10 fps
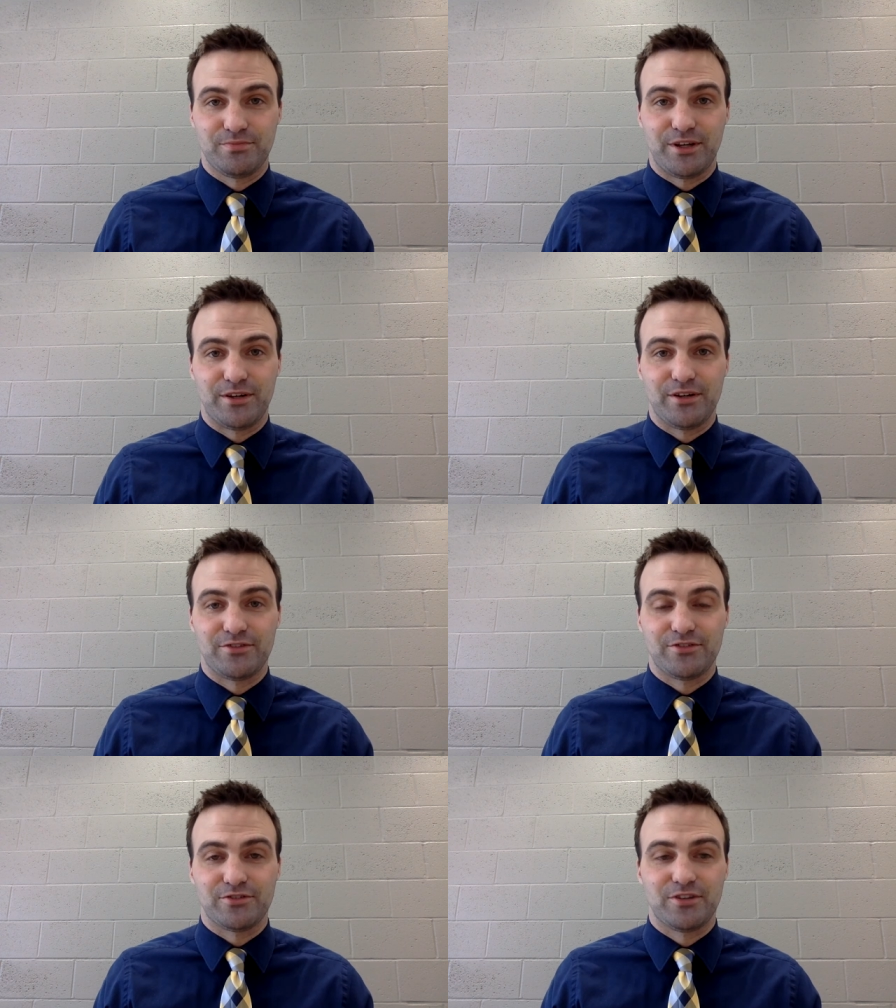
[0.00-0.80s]
And
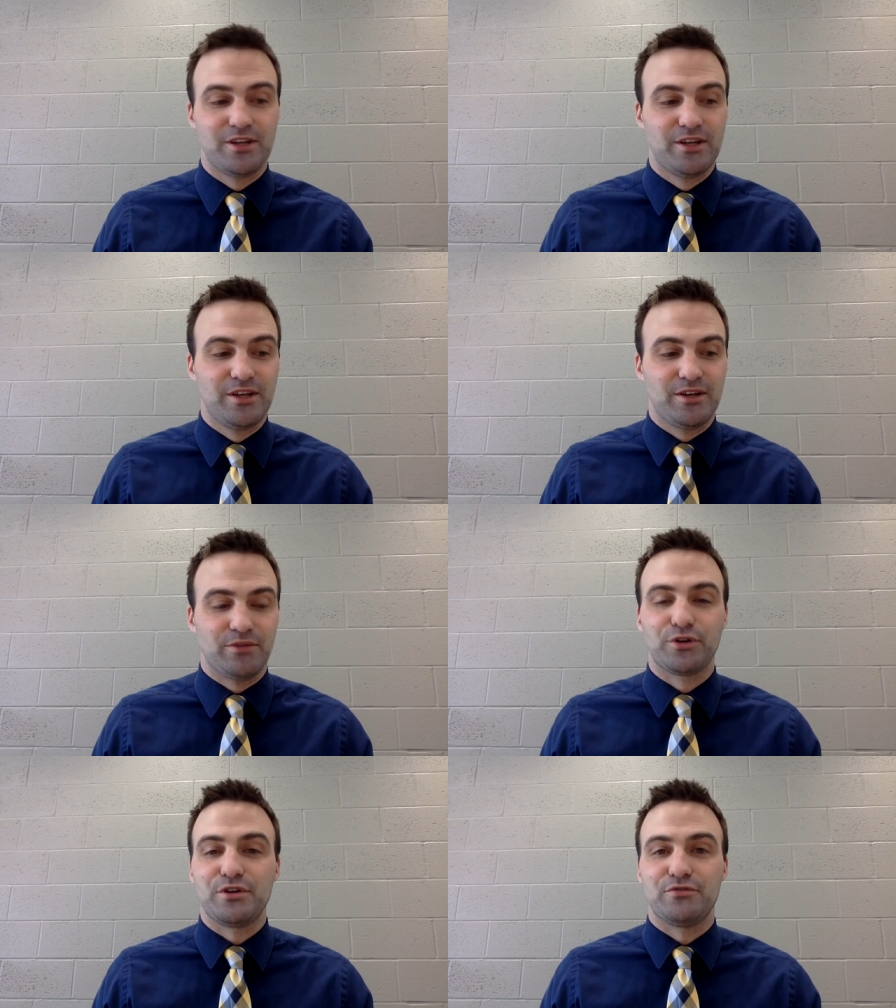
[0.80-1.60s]
it's just
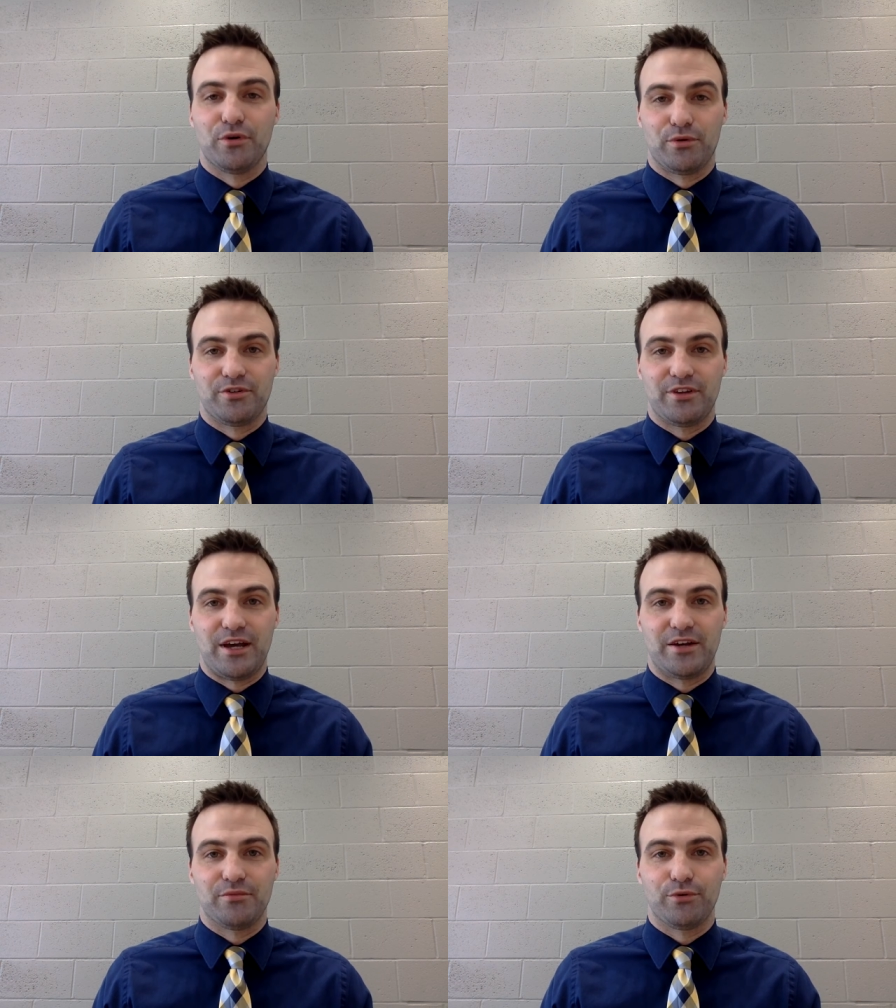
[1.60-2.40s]
looking forward to
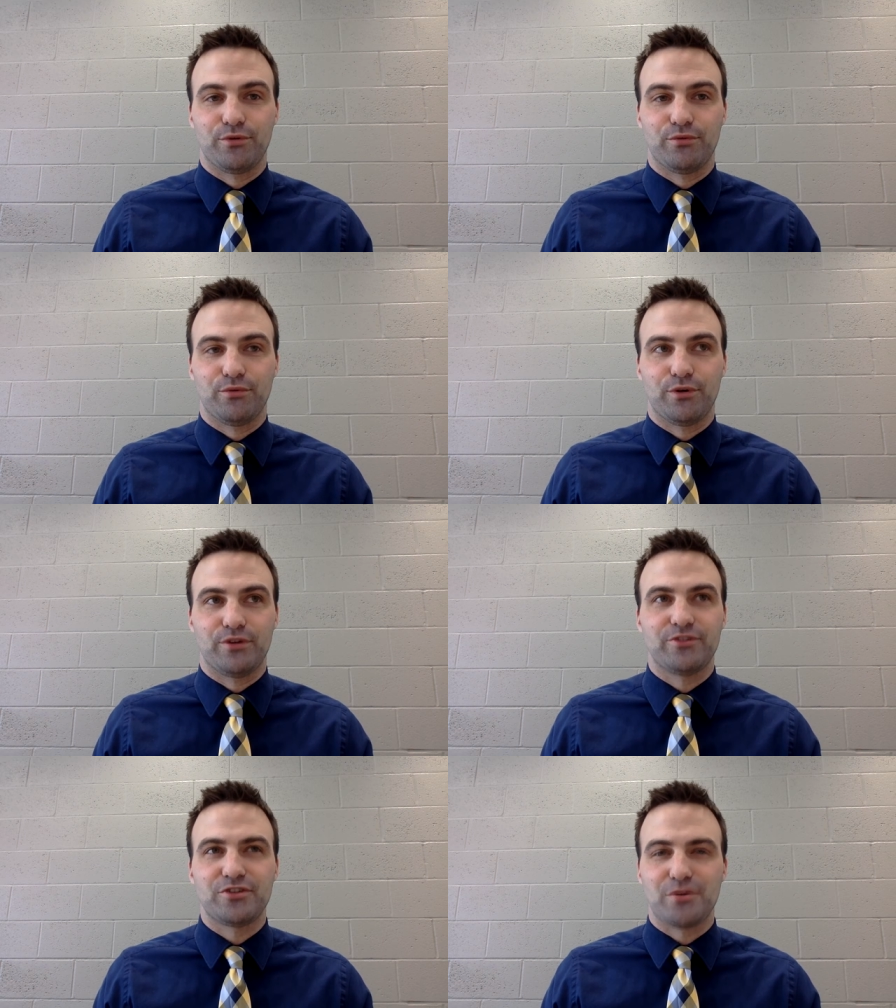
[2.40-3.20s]
that. And we're, we're
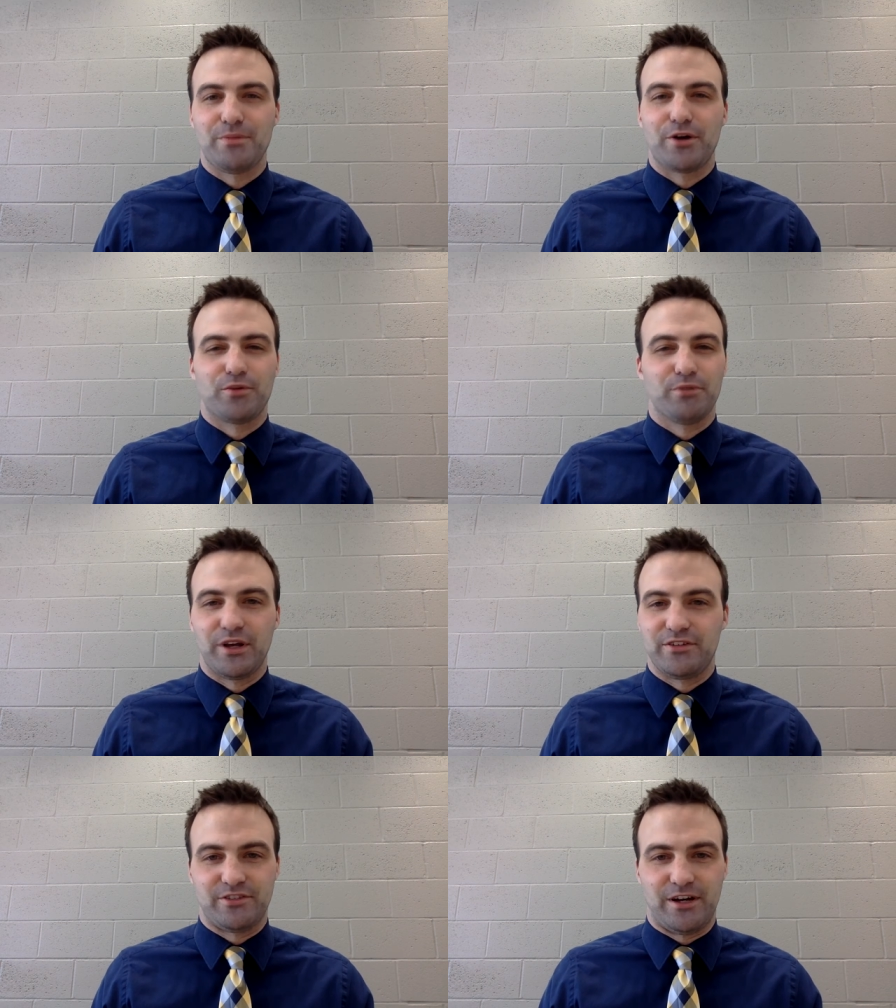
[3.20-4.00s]
in such a better
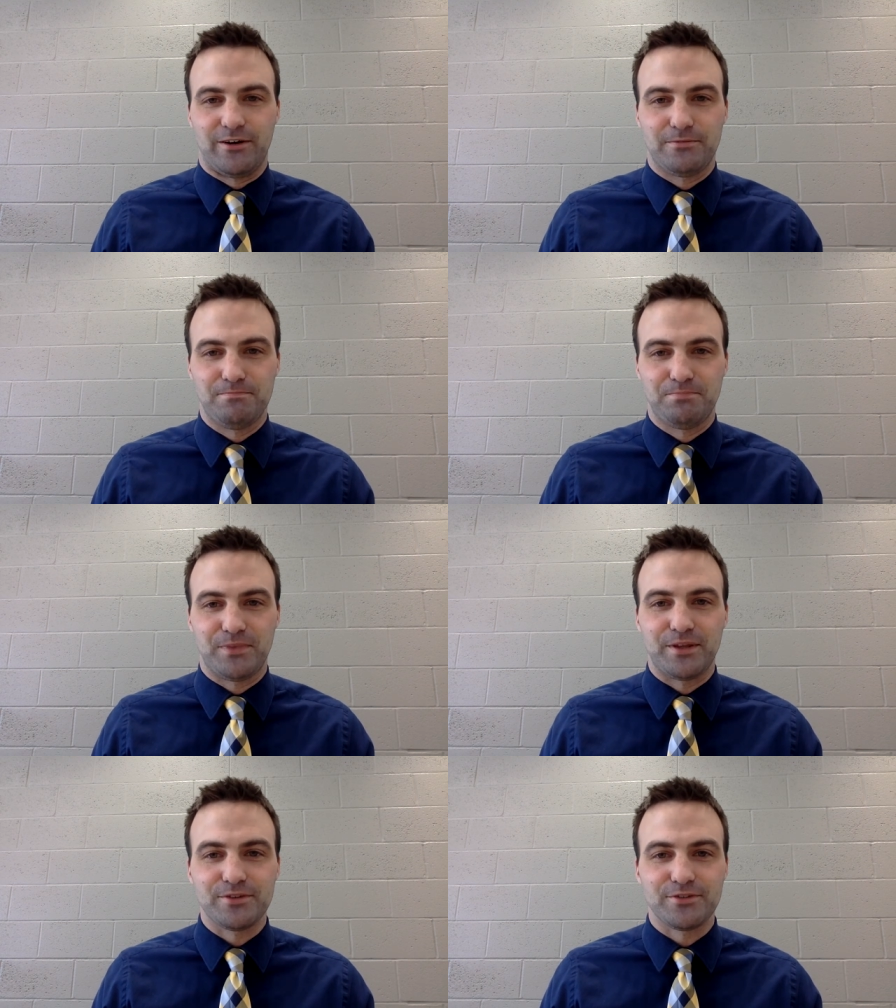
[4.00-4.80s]
place now.
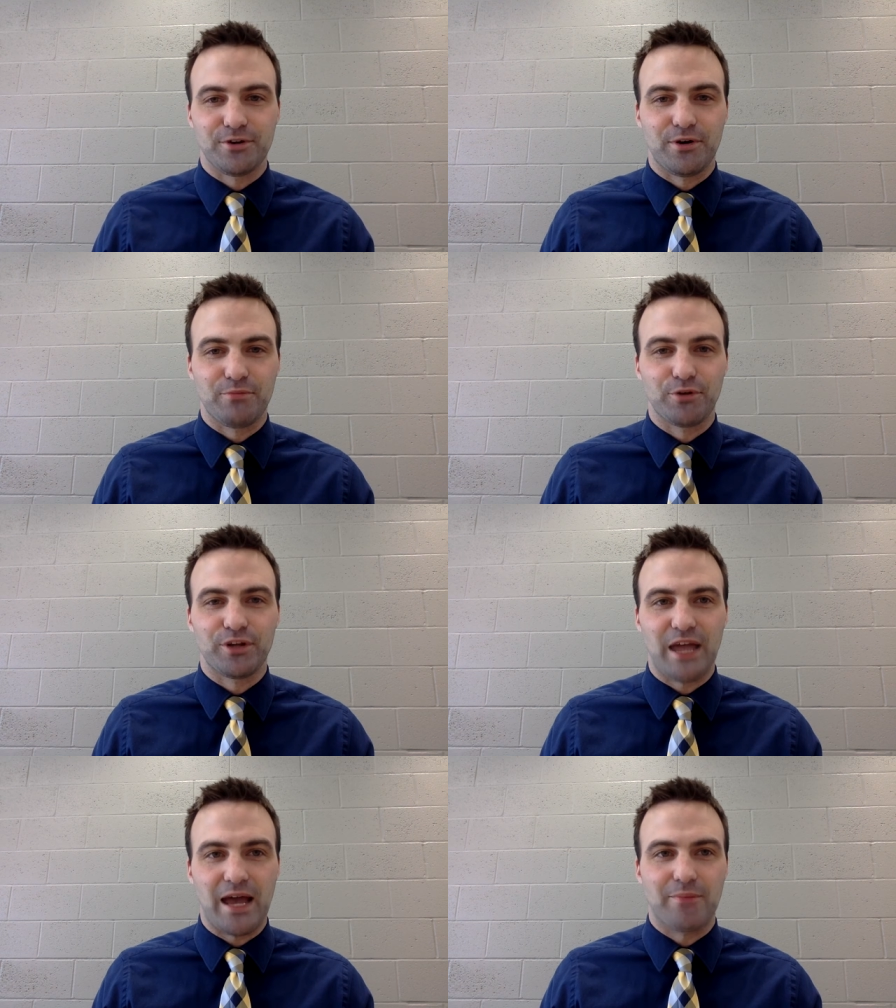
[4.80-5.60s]
And so I'm
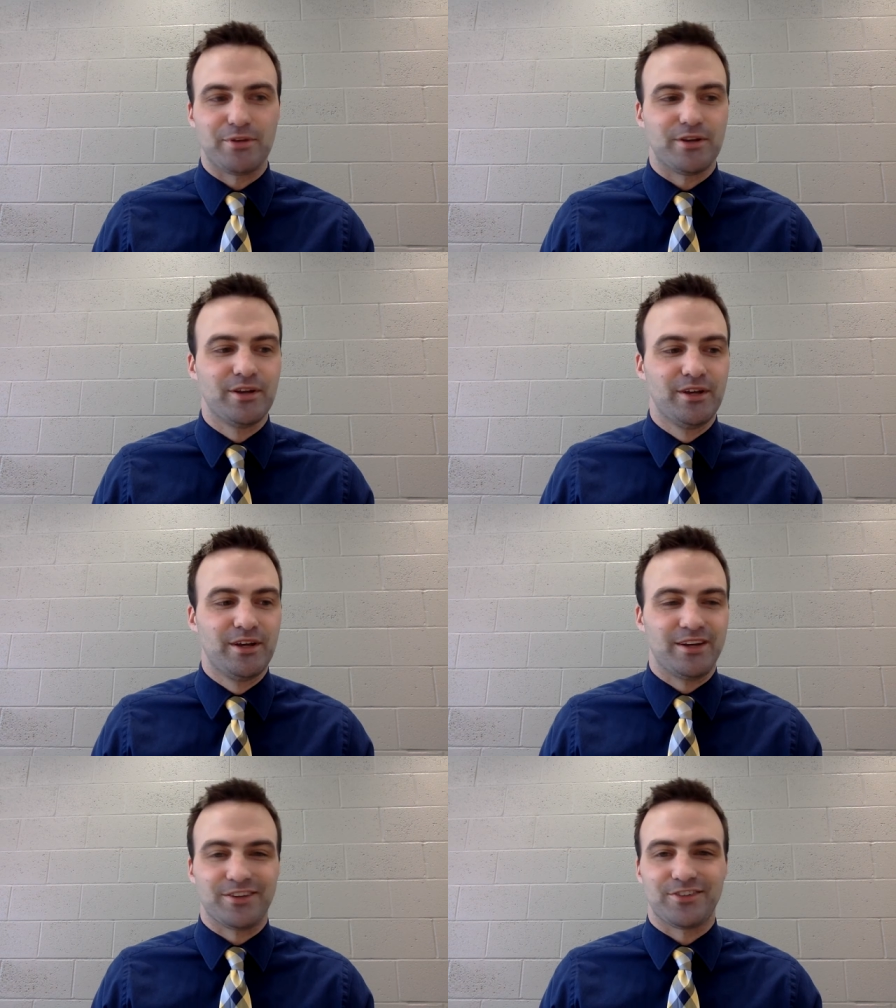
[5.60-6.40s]
really happy
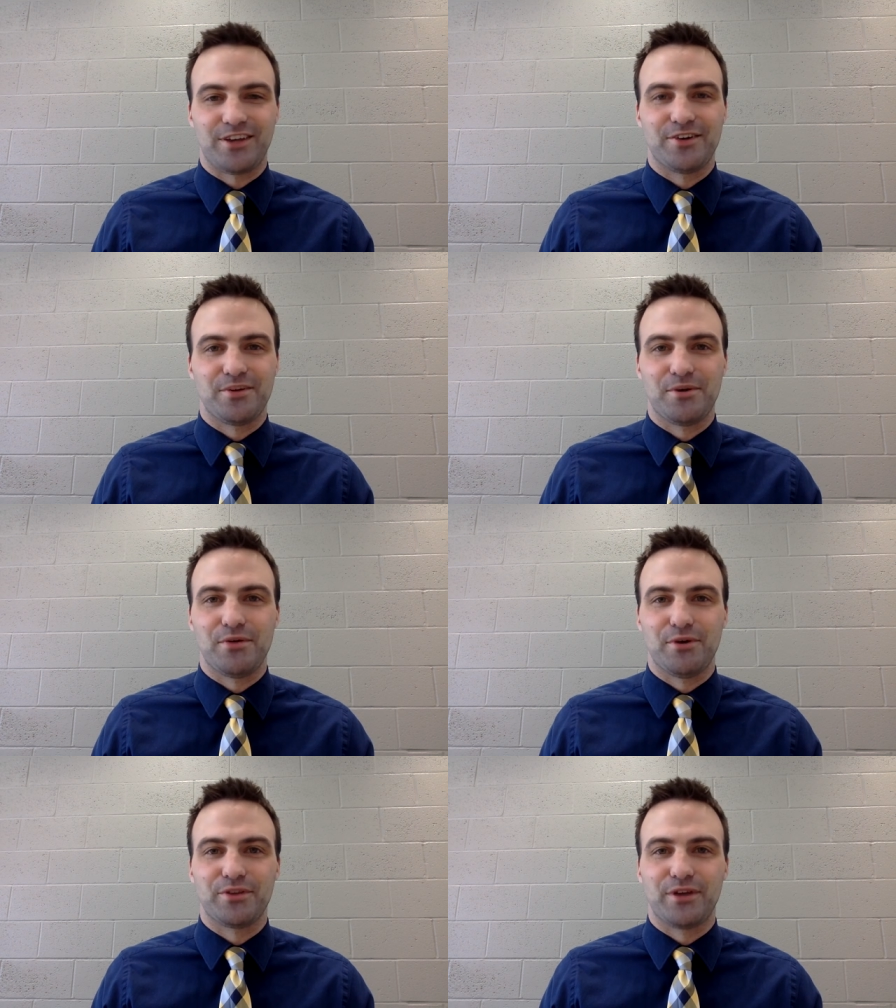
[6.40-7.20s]
and excited
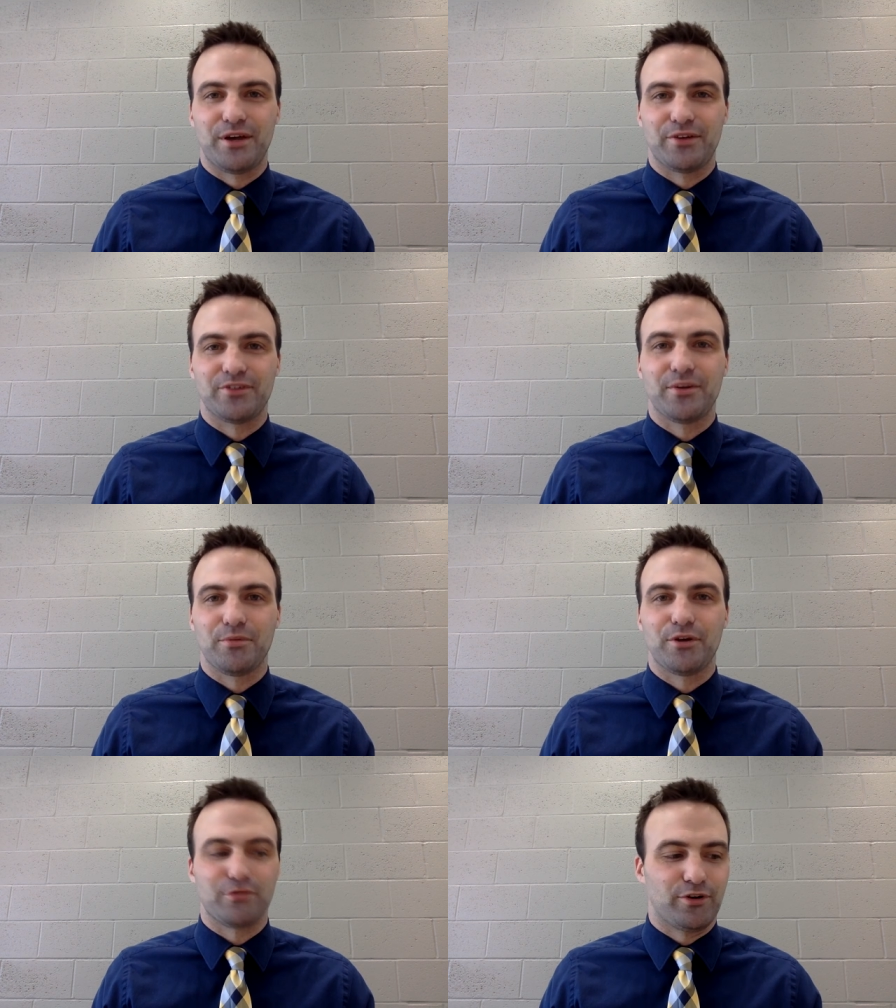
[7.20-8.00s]
about what that is going to
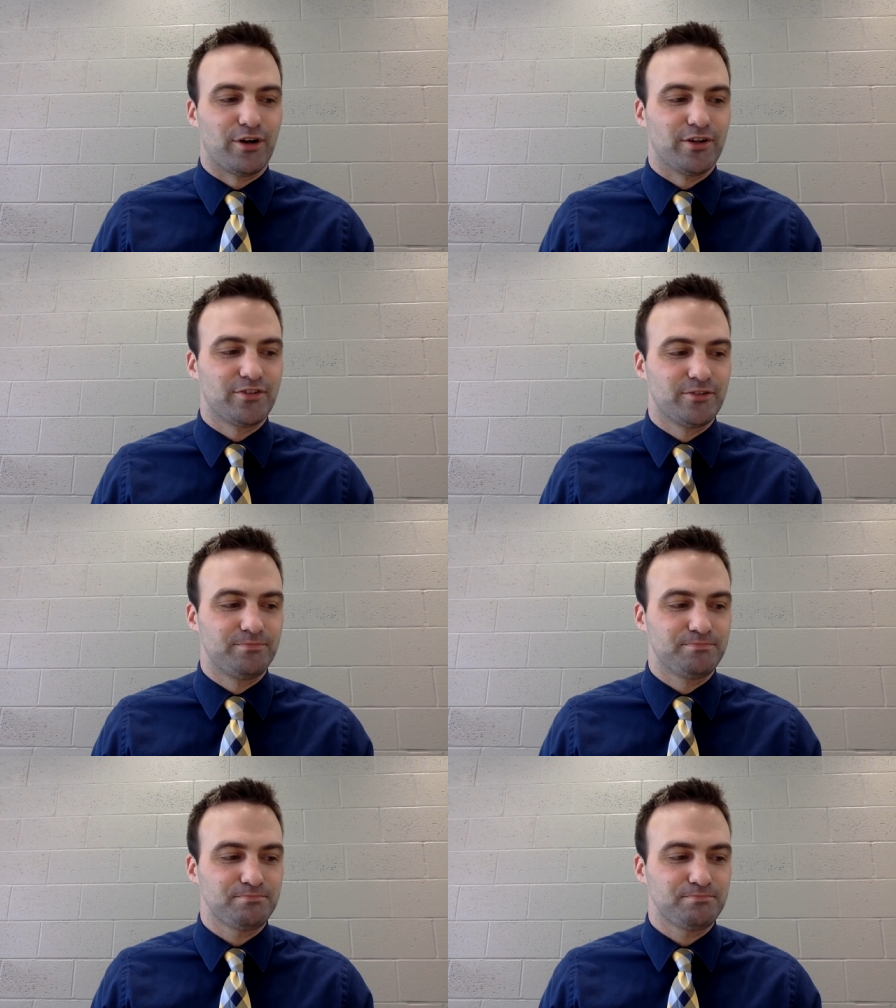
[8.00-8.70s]
bring for us.